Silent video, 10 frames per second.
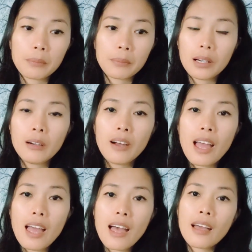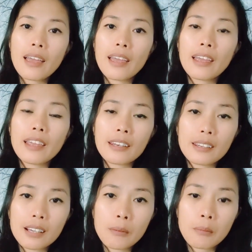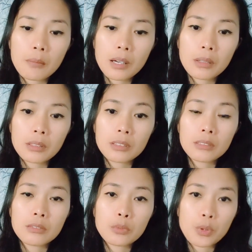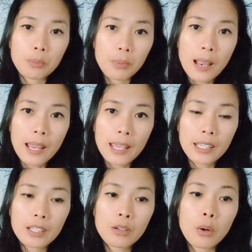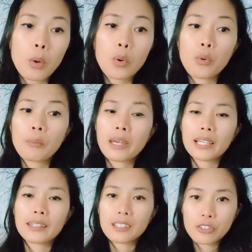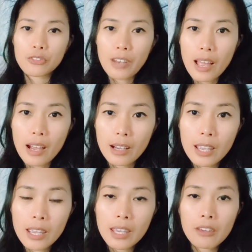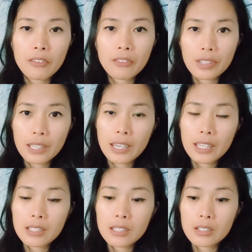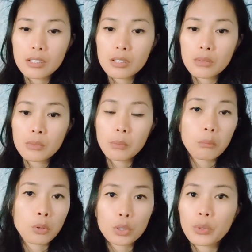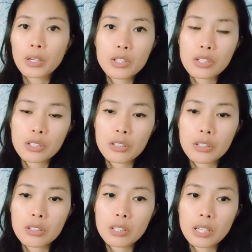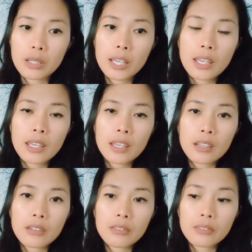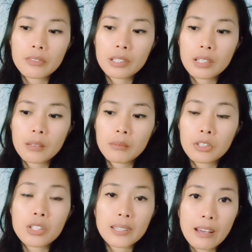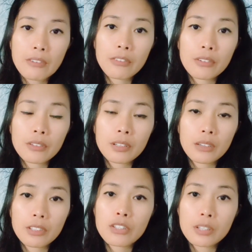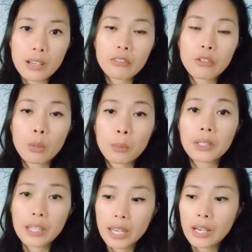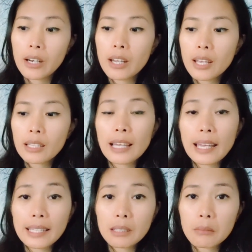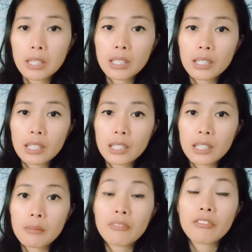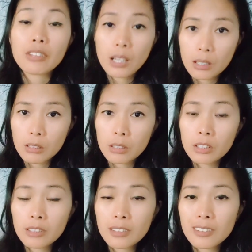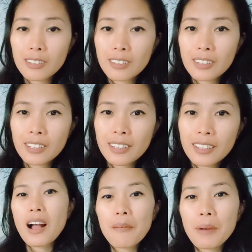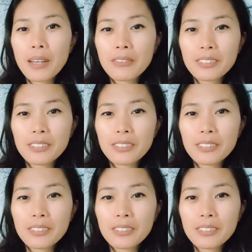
below, and I'll reply or make another vlog if in case there's more questions, if there's enough comment there that I can make a vlog on. Bye for